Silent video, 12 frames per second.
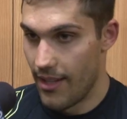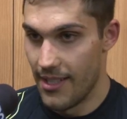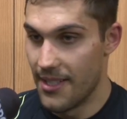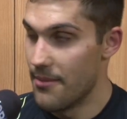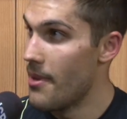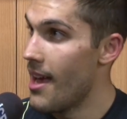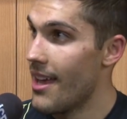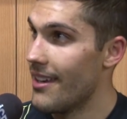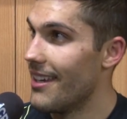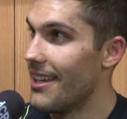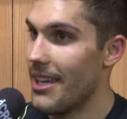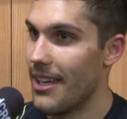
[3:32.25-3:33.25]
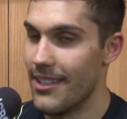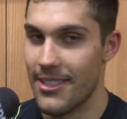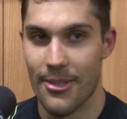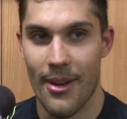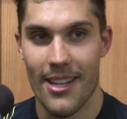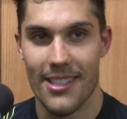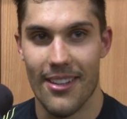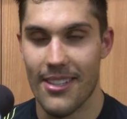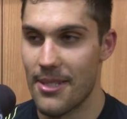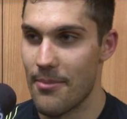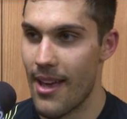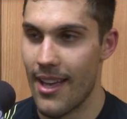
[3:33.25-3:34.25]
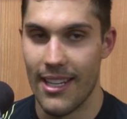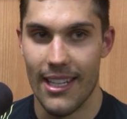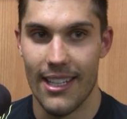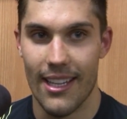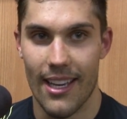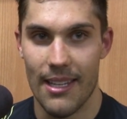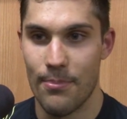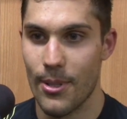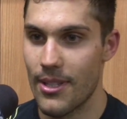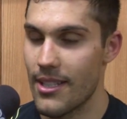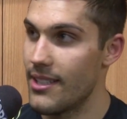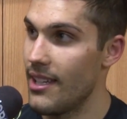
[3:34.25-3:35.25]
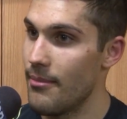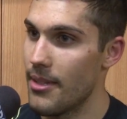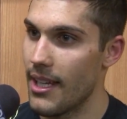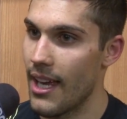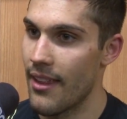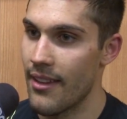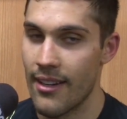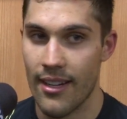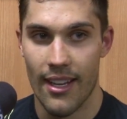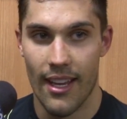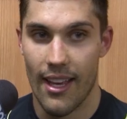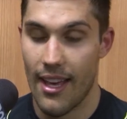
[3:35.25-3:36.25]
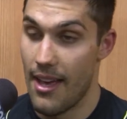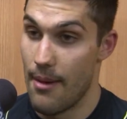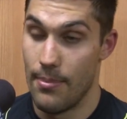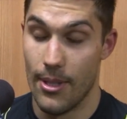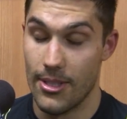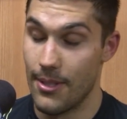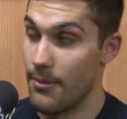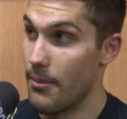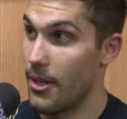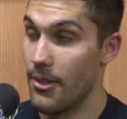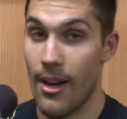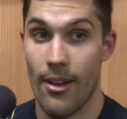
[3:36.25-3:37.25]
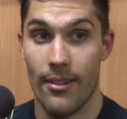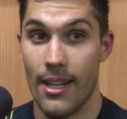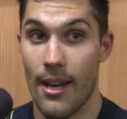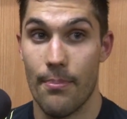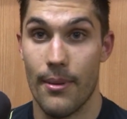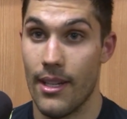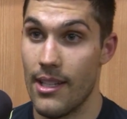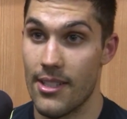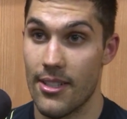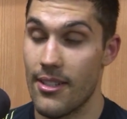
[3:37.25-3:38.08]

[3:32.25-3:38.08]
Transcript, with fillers: He's the man. He's the Renaissance man. He he put this team together built it from the ground up, and he's